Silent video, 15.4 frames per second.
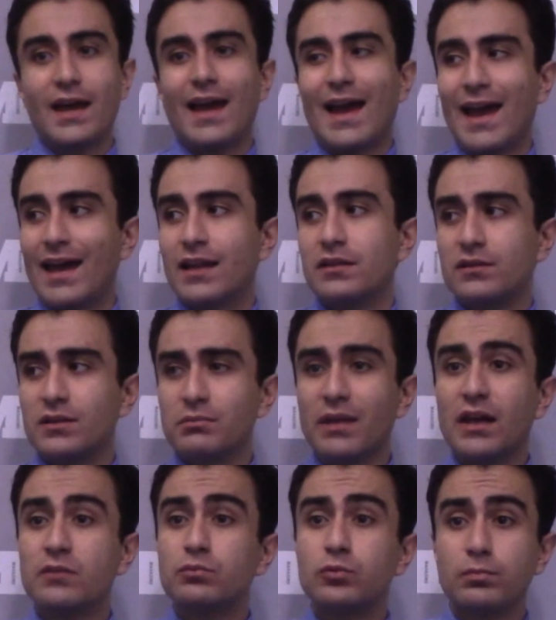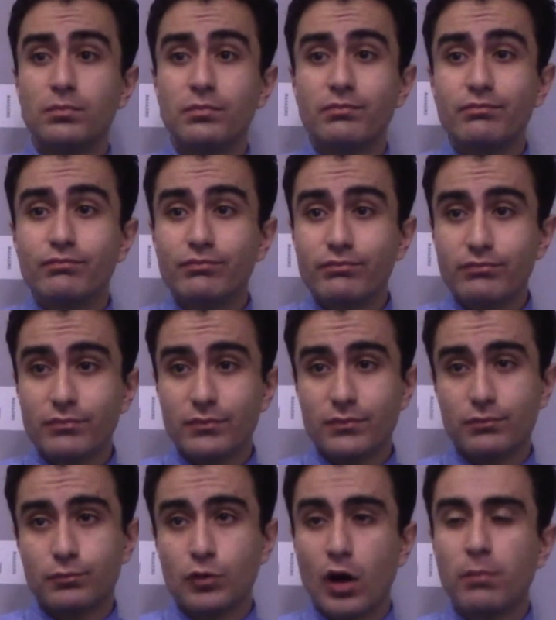and the main
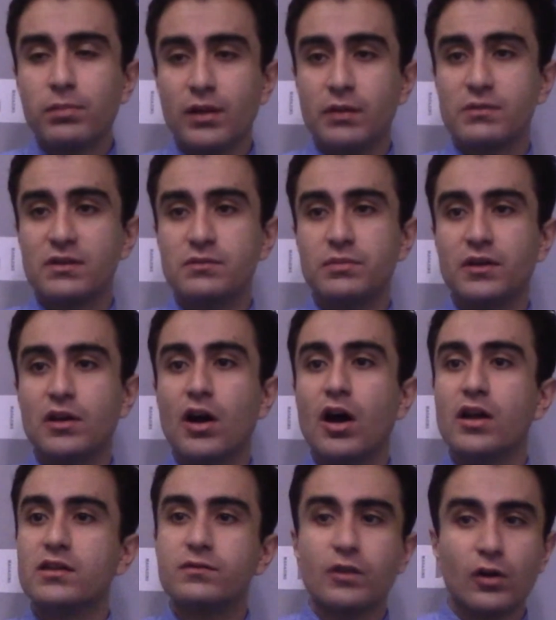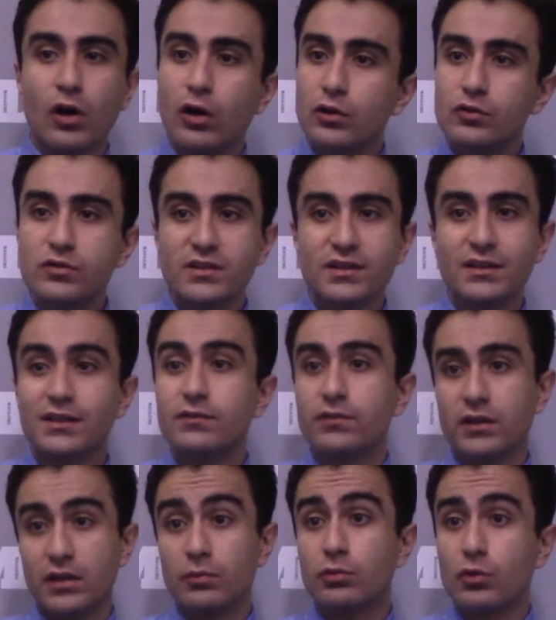problem is because we're all using
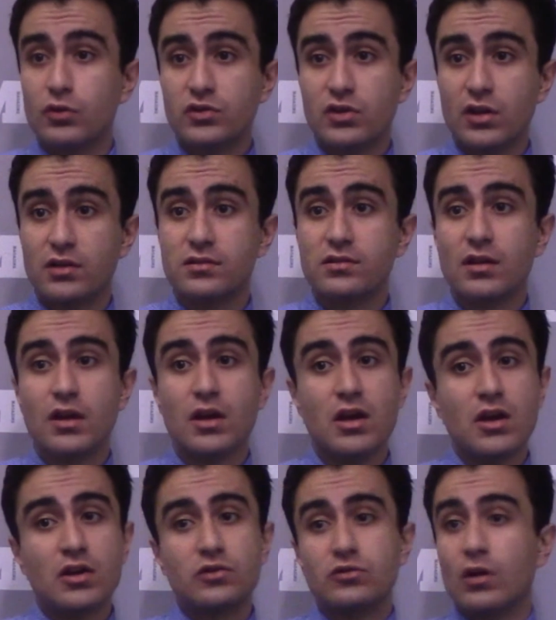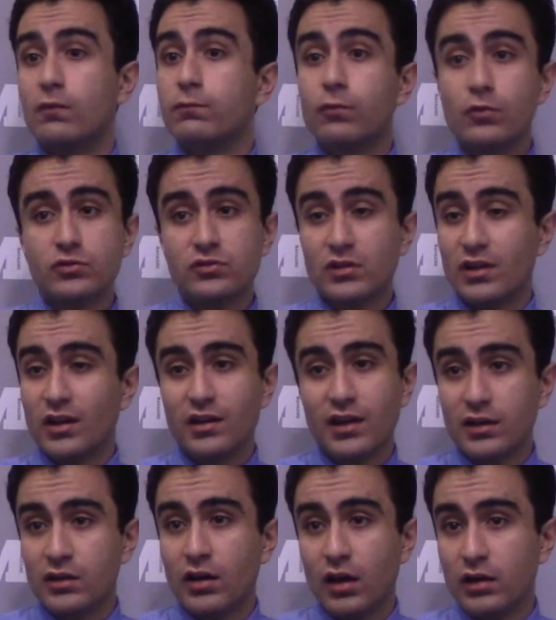different approaches. So, unfortunately, I
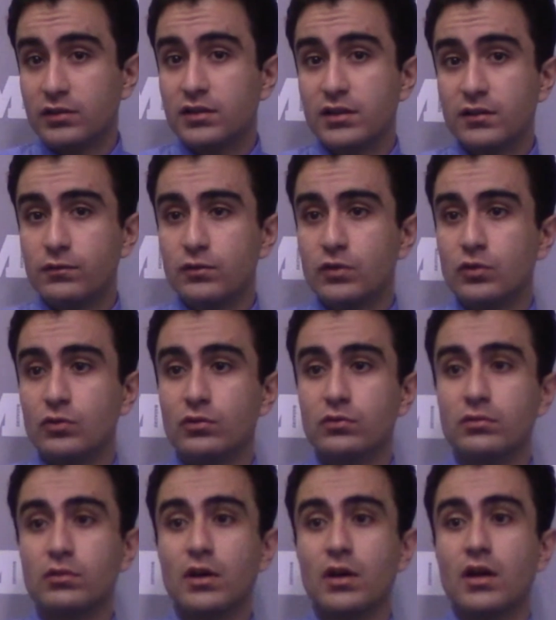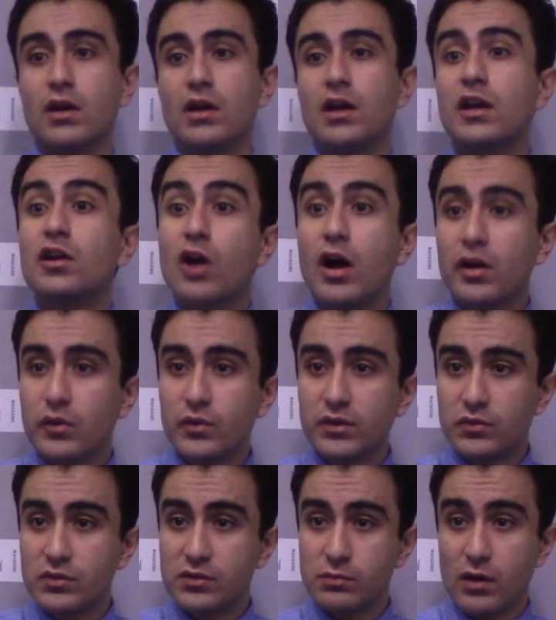cannot give you a
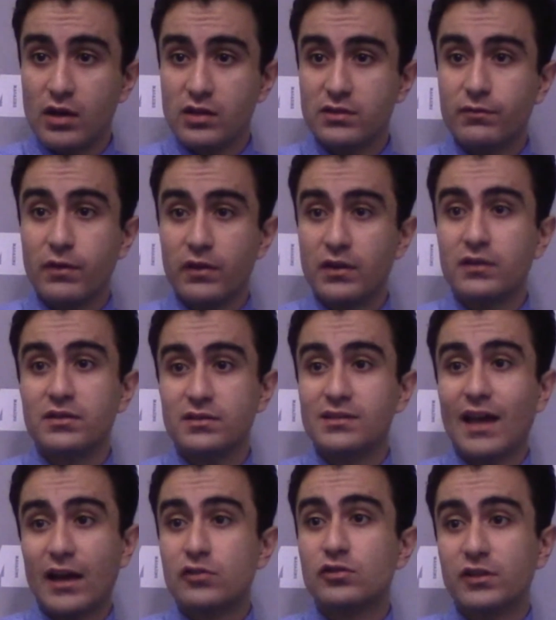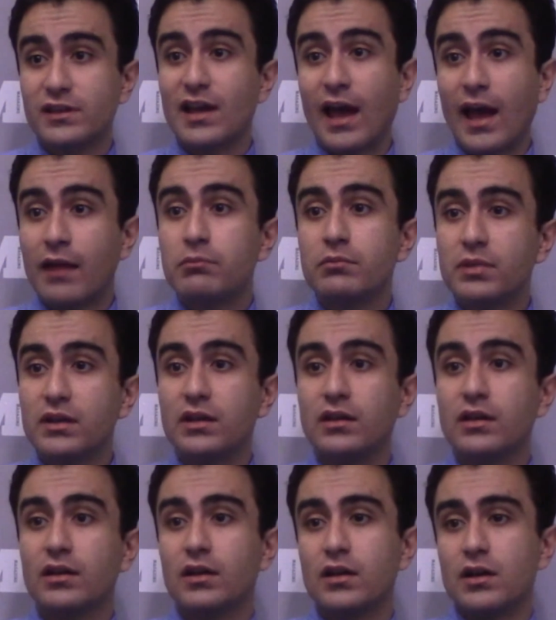concrete response whether this actually can
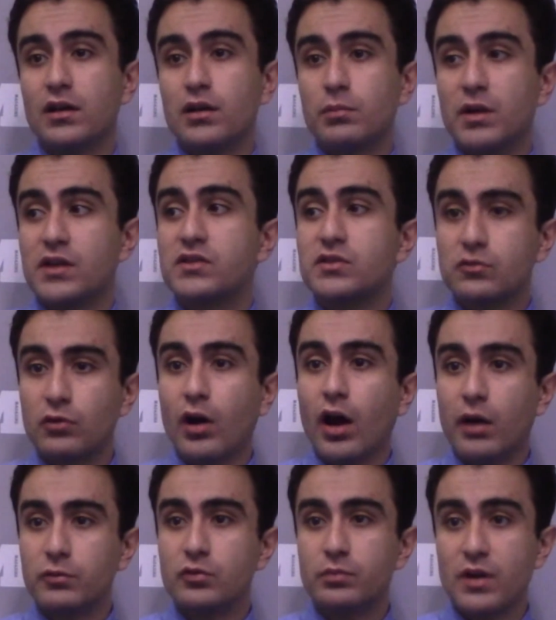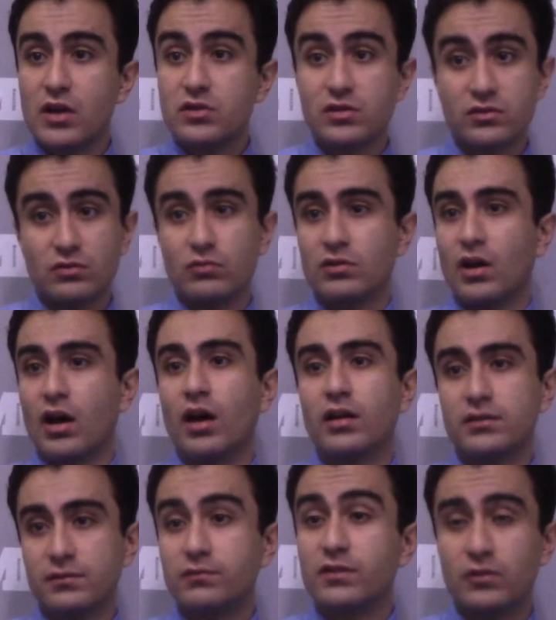be prescribe to patients or
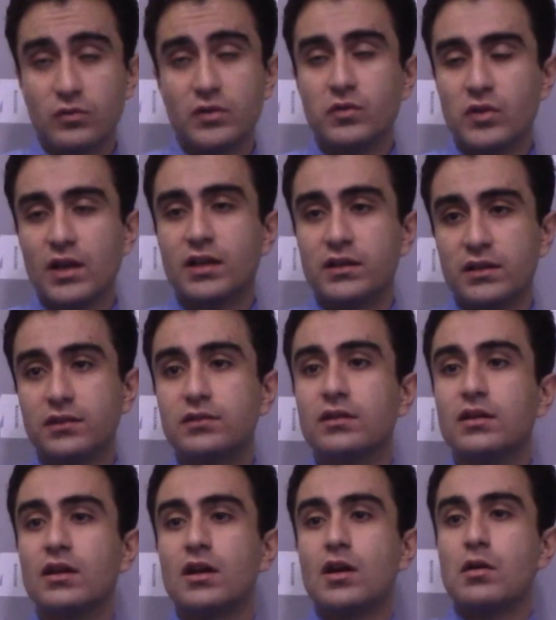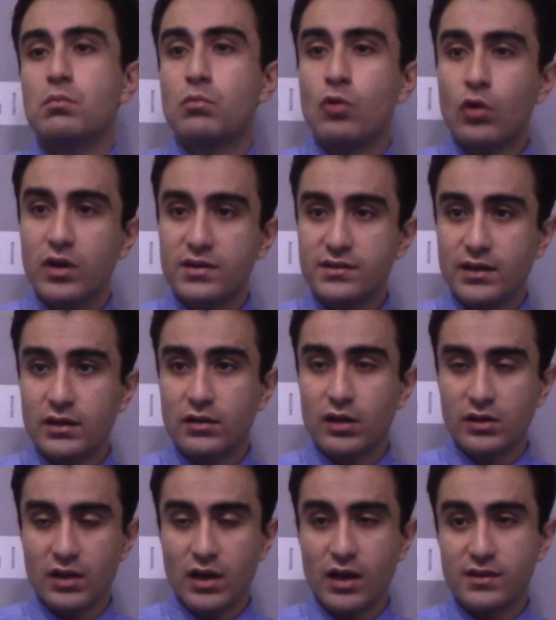not. We, we really need more
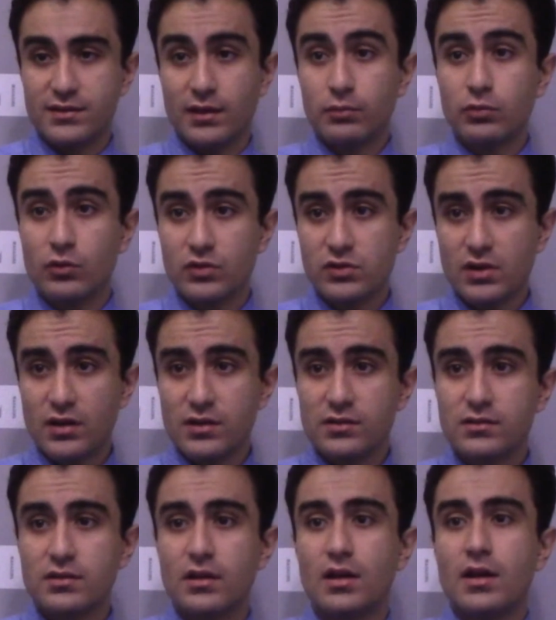standardized approaches